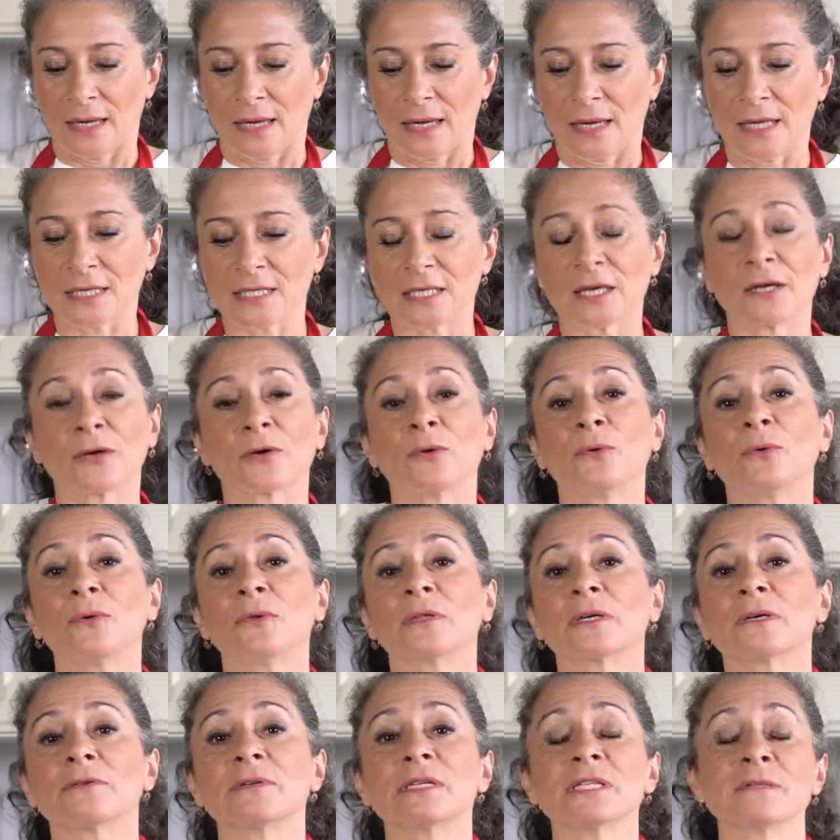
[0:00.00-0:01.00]
It's got all
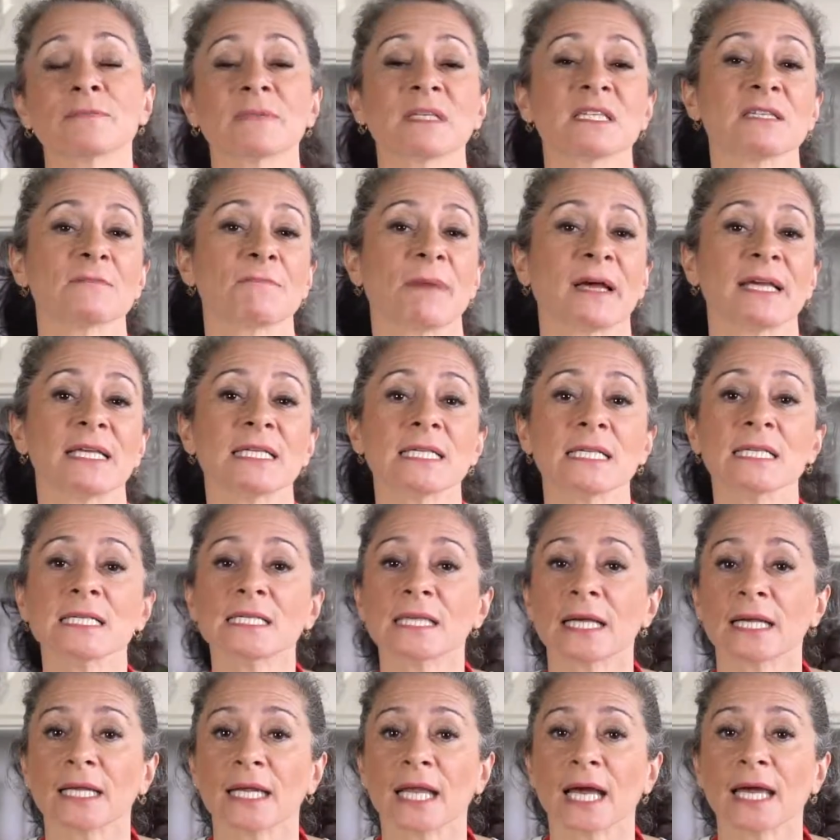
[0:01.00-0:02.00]
the Christmas spices
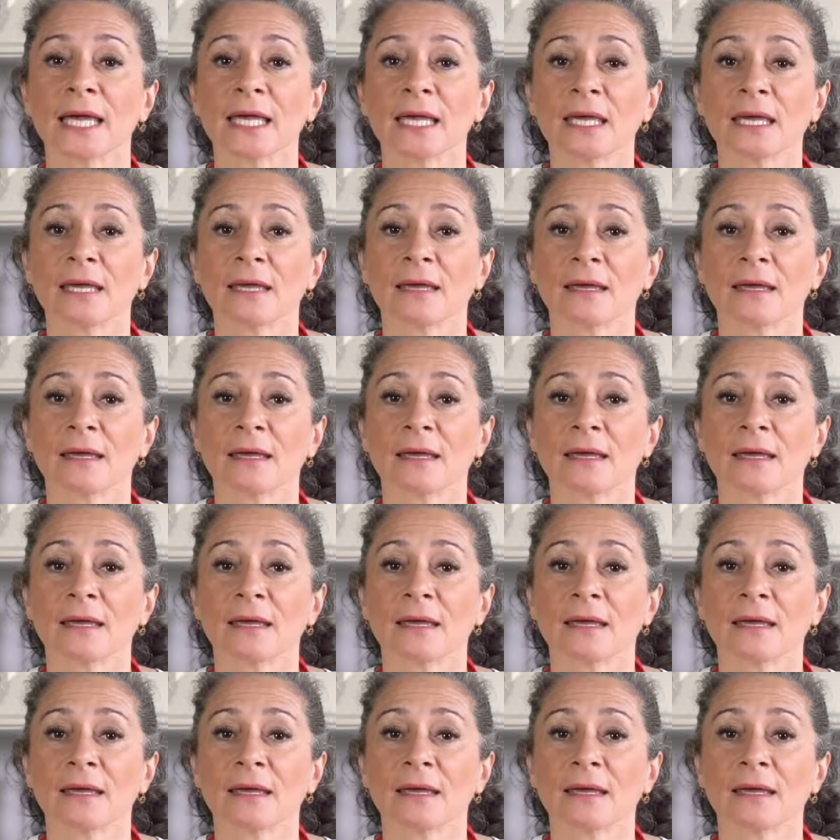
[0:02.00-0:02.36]
I like